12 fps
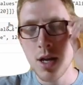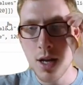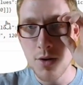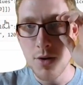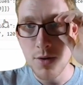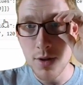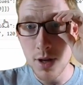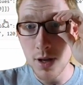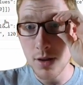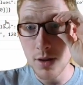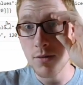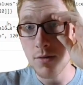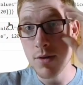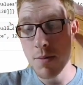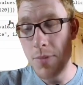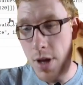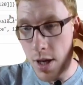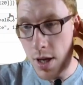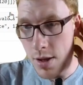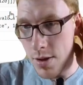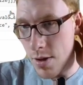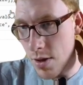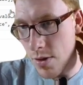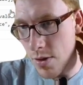Interesting. So something is
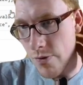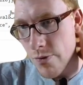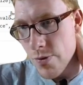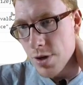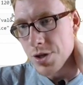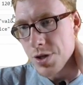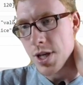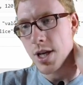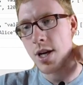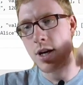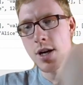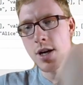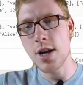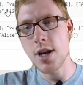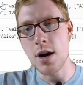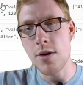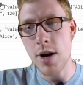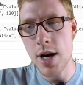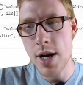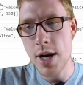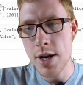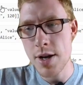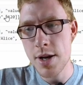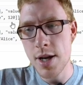fishy here in our
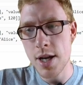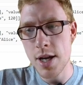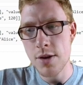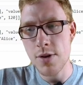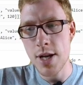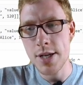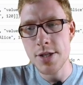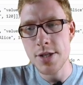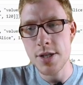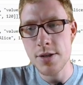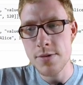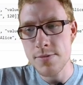calculation.